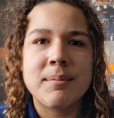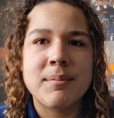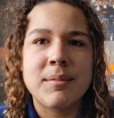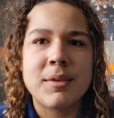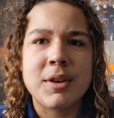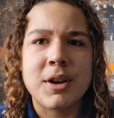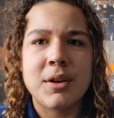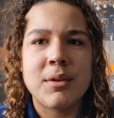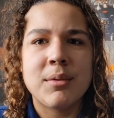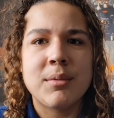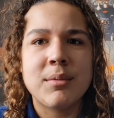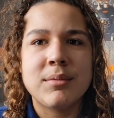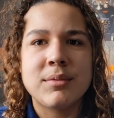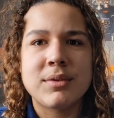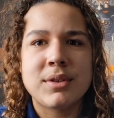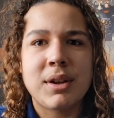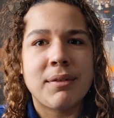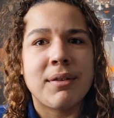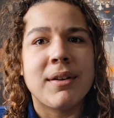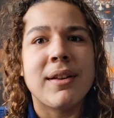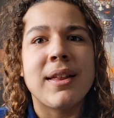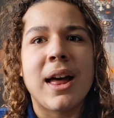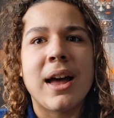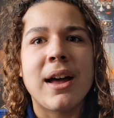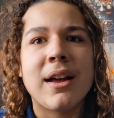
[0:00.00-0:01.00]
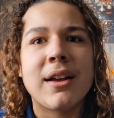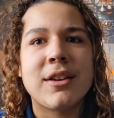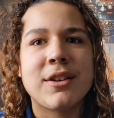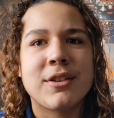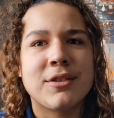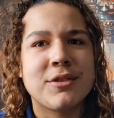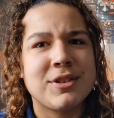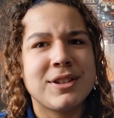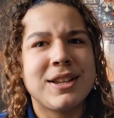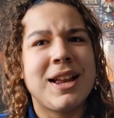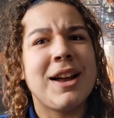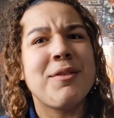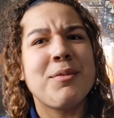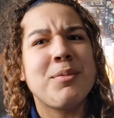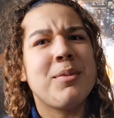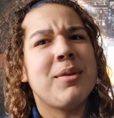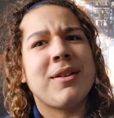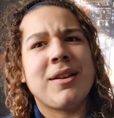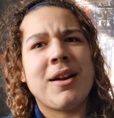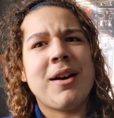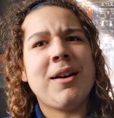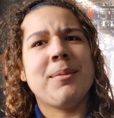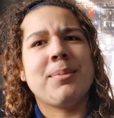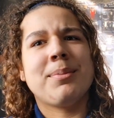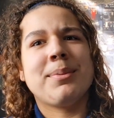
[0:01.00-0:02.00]
you know, stuff like that. You know, just have
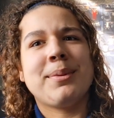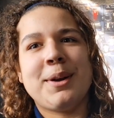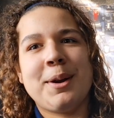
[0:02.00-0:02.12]
one hub.